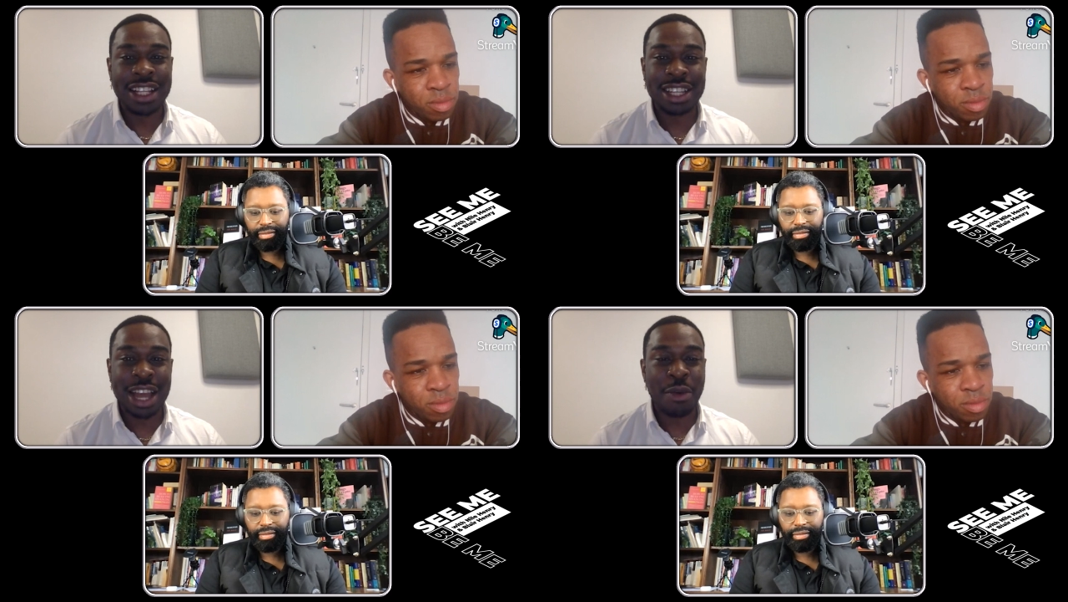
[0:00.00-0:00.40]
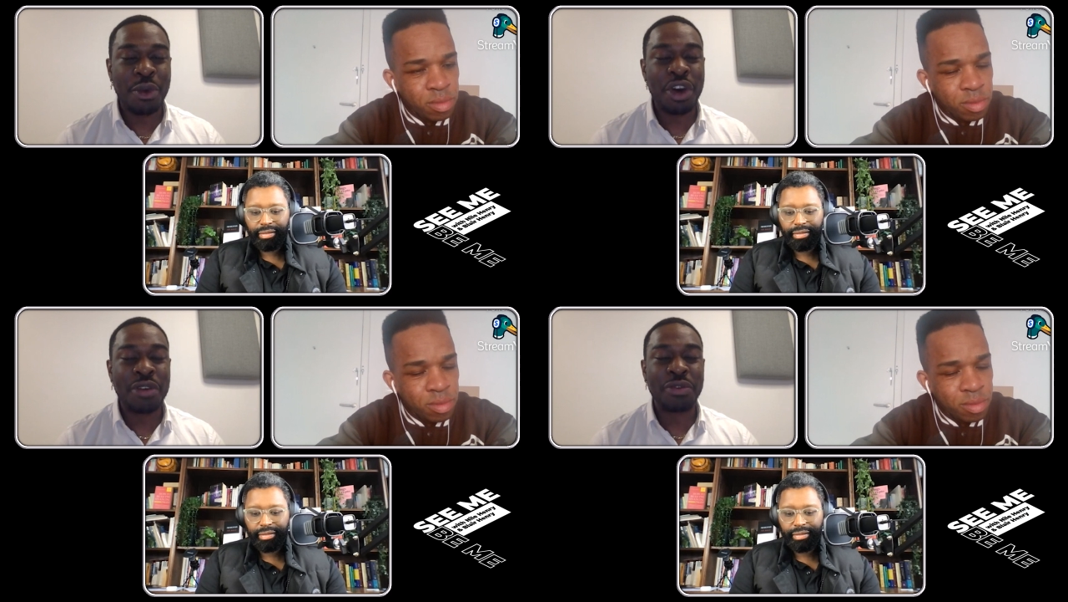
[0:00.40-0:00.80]
Speaker 1: into their
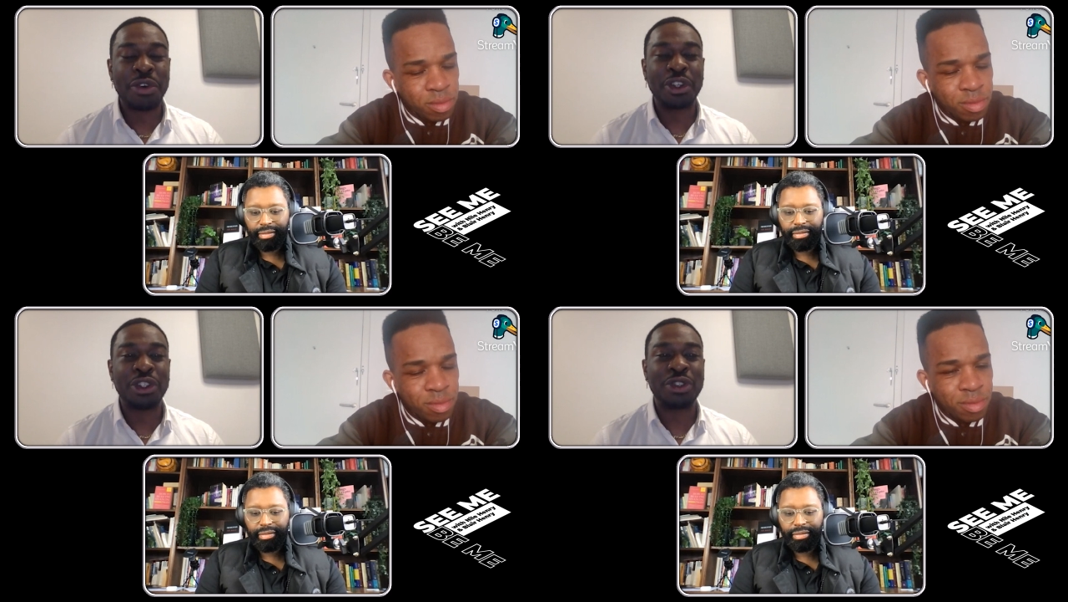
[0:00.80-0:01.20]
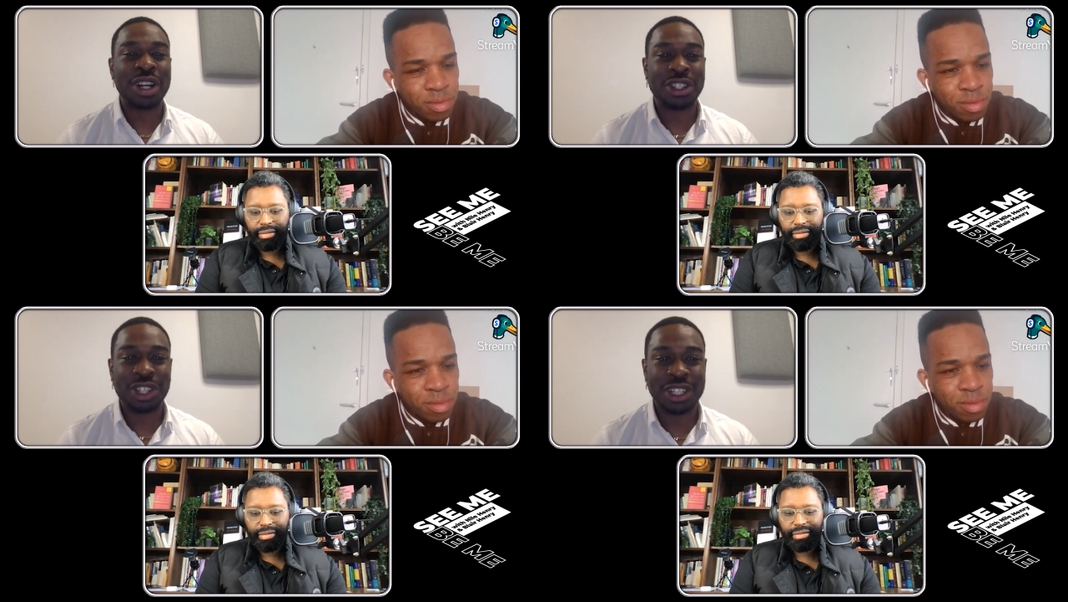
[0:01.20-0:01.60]
workforce
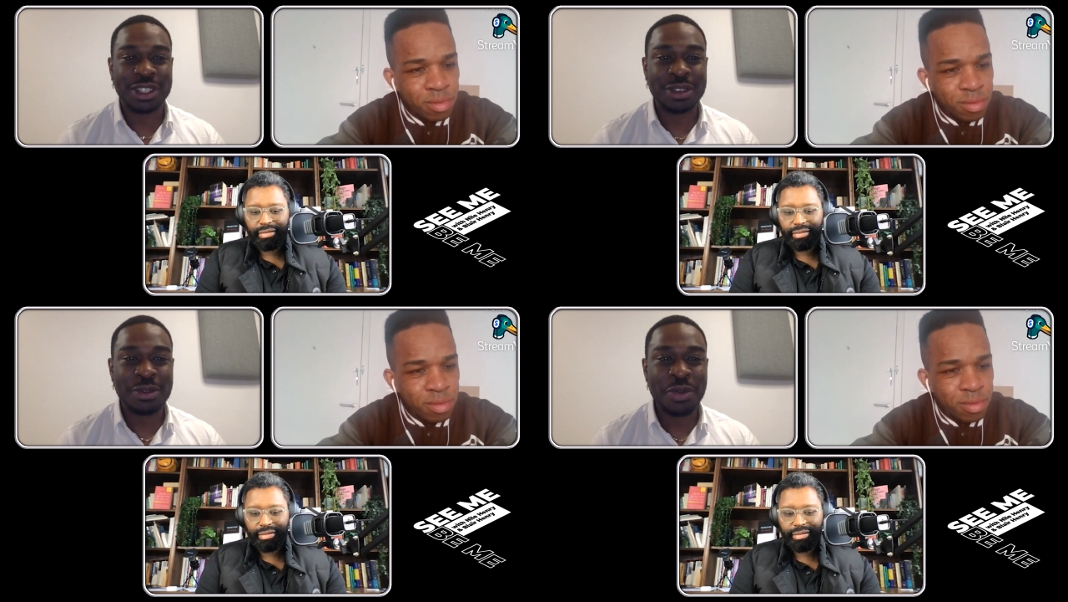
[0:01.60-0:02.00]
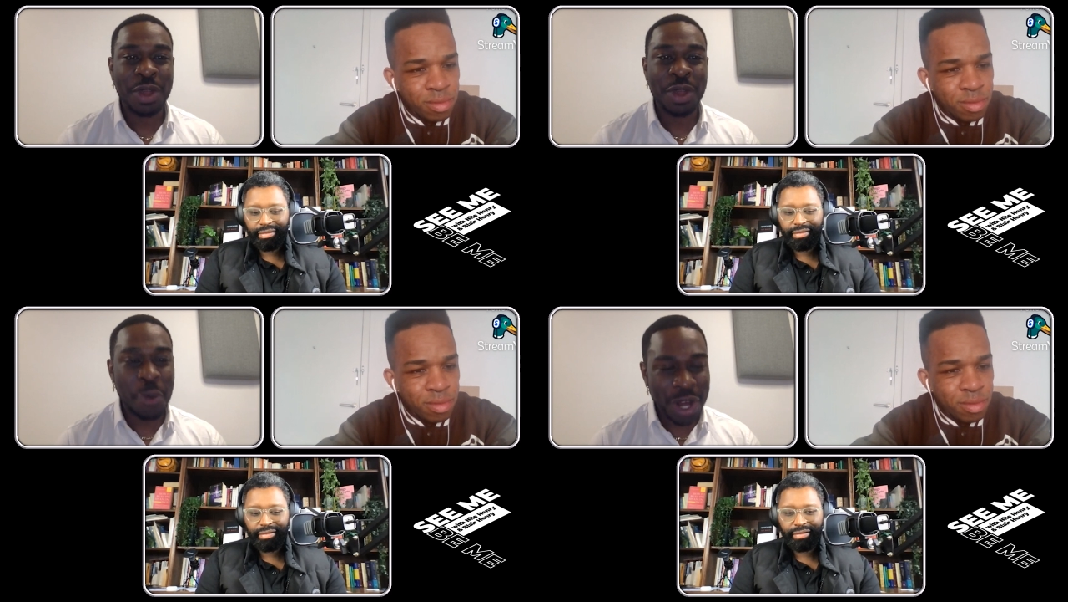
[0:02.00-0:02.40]
strategies.
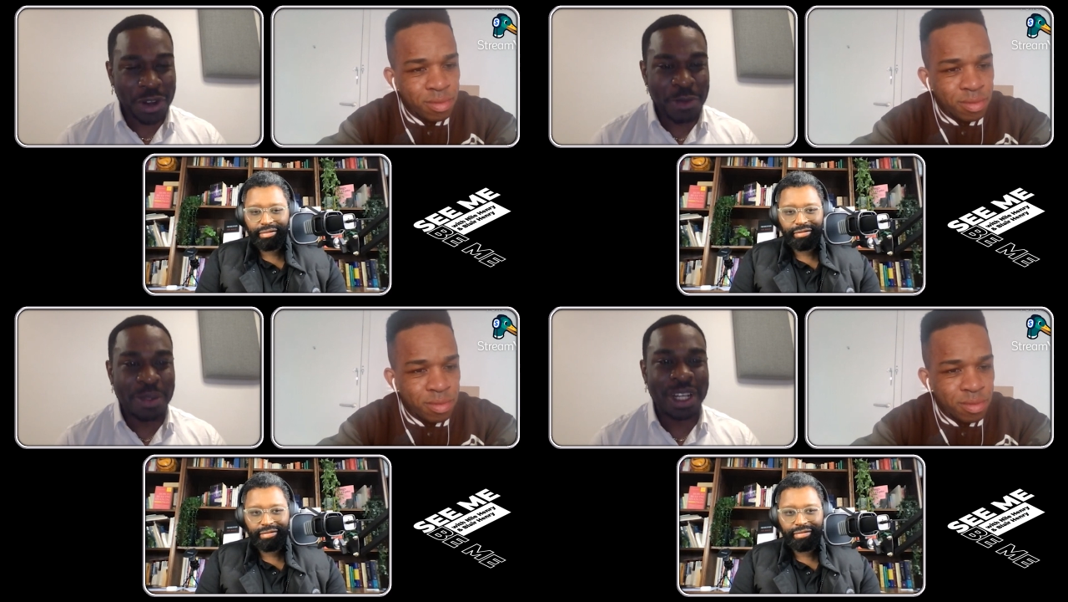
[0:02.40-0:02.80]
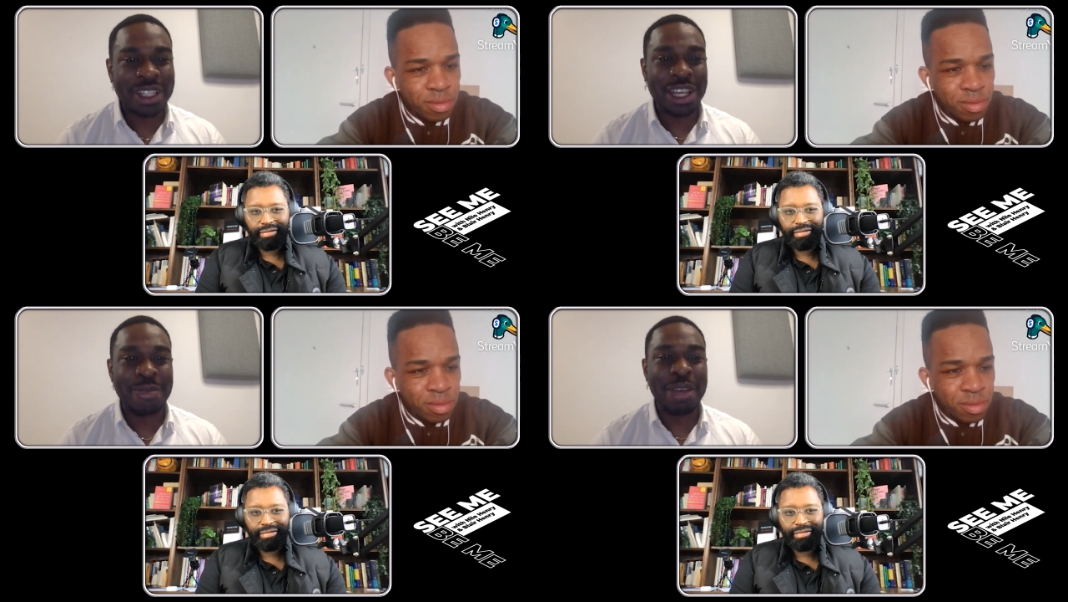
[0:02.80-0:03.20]
Welcome to
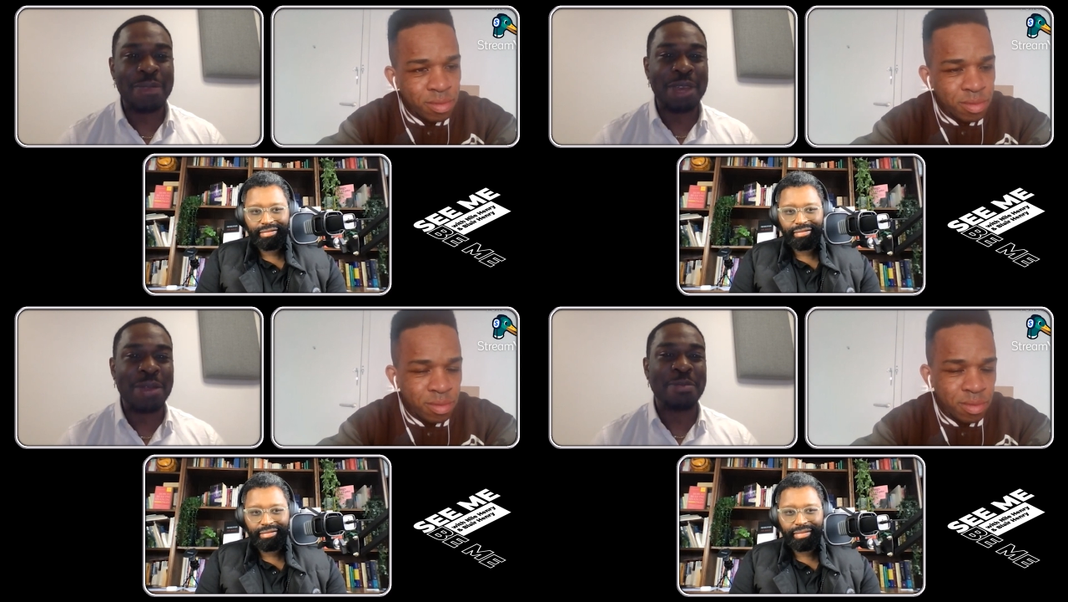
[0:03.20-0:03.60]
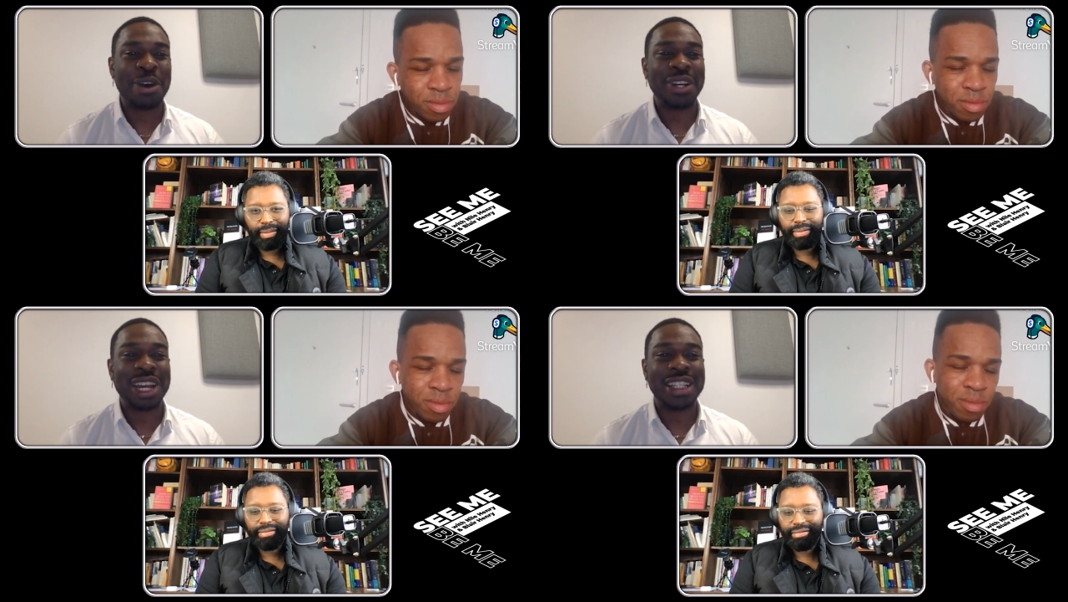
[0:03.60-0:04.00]
the CB Me
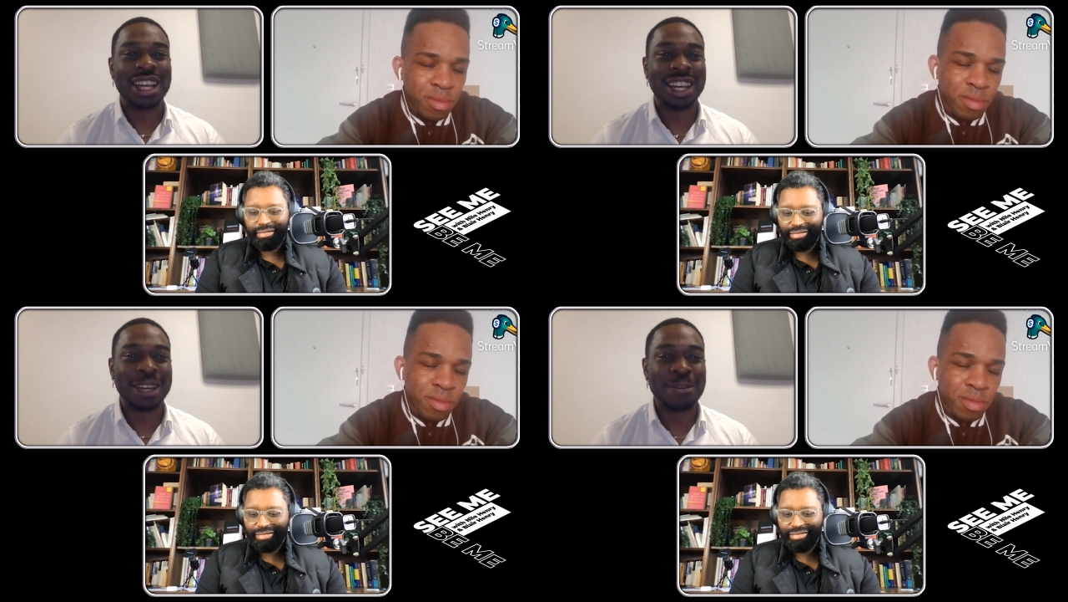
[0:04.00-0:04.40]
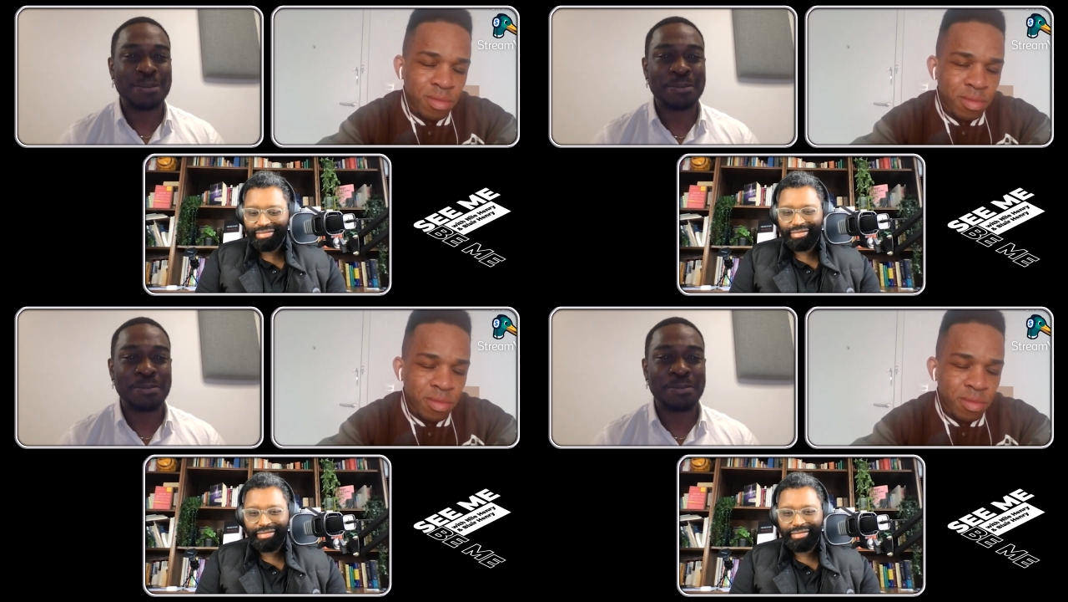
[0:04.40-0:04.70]
podcast, Ade.